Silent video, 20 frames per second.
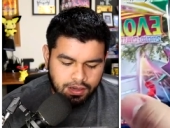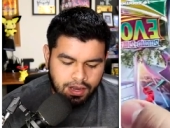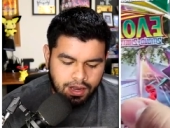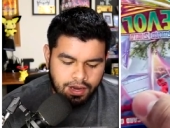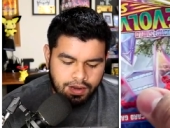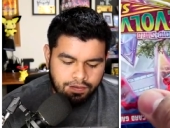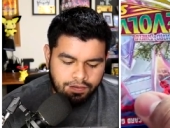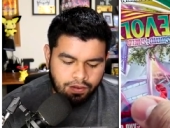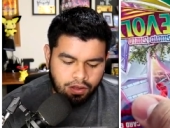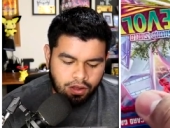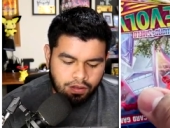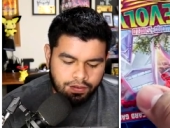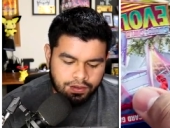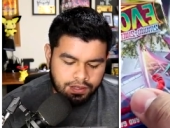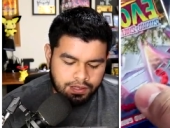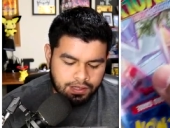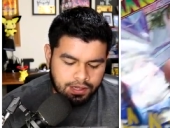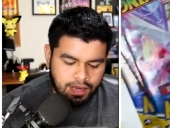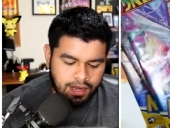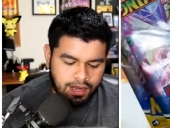and Evolving
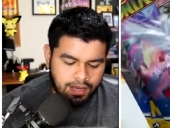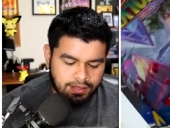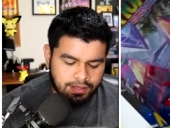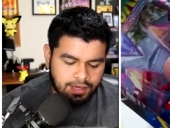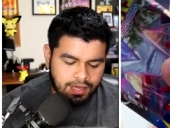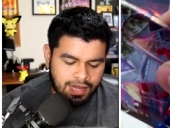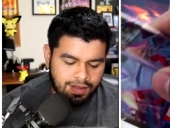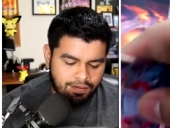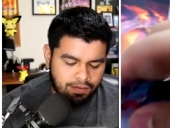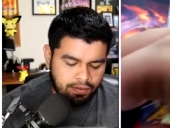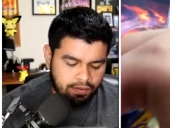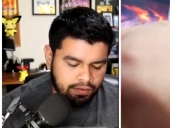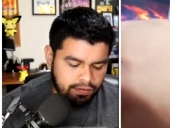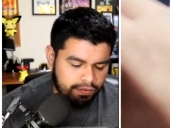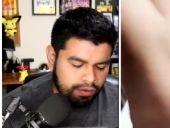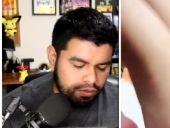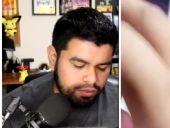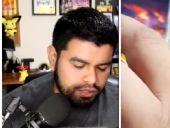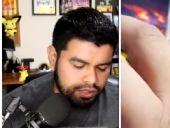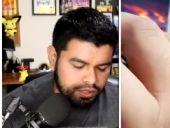Skies and Vivid
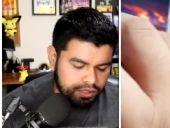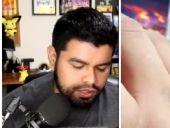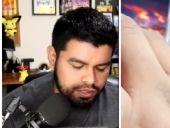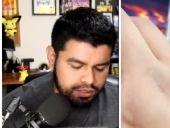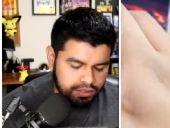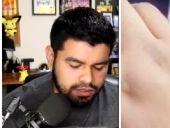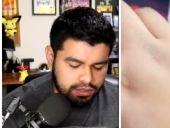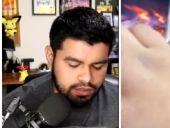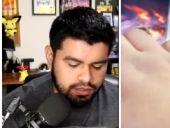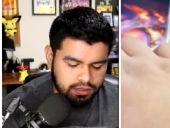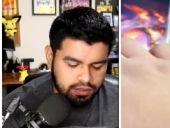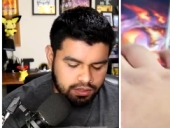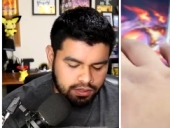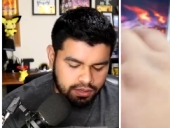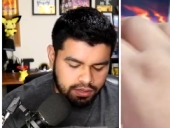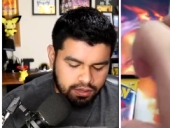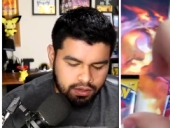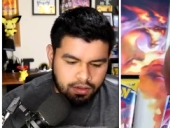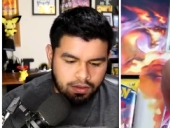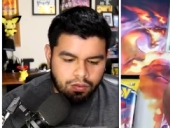Voltage,
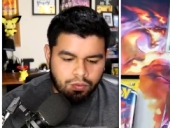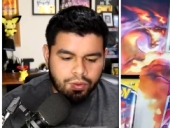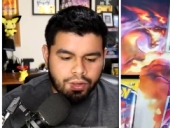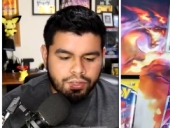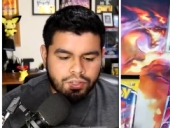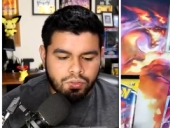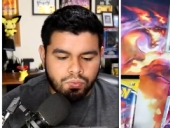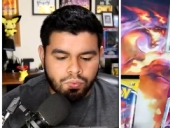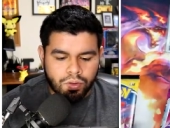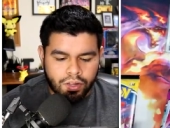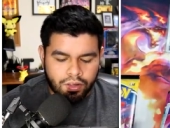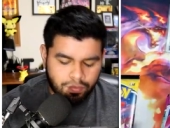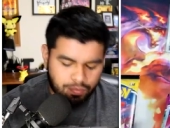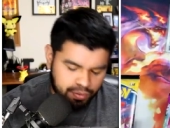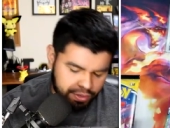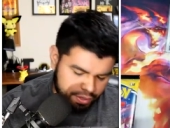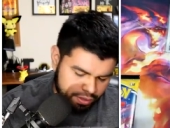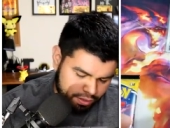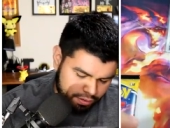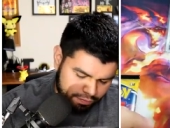which will
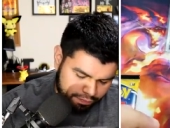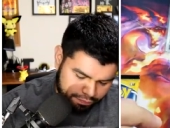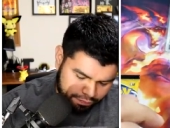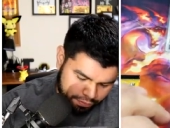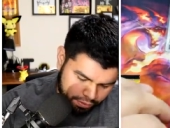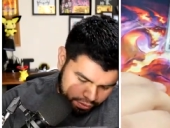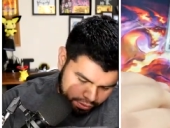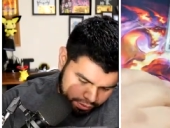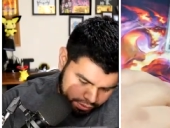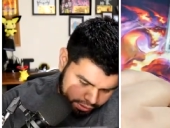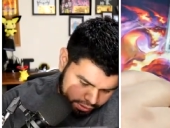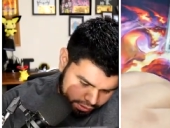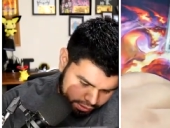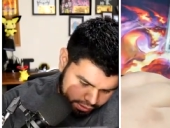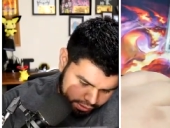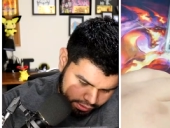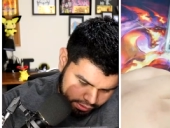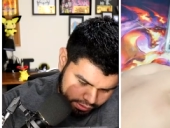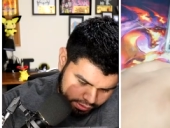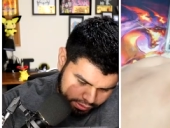be the
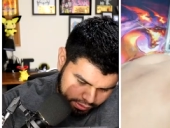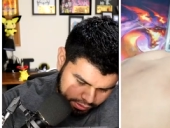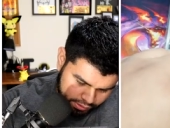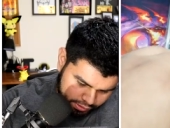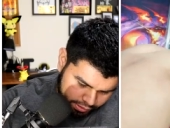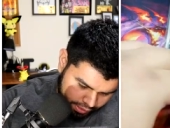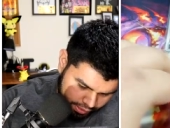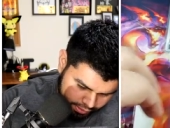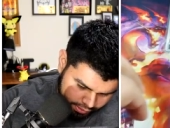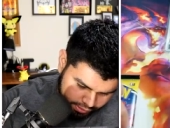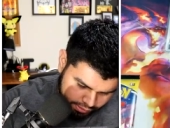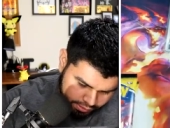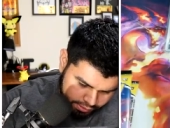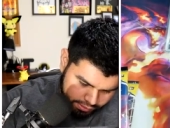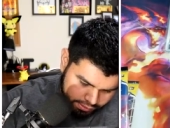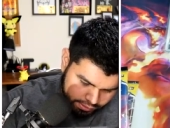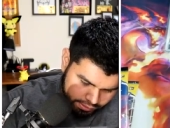first set.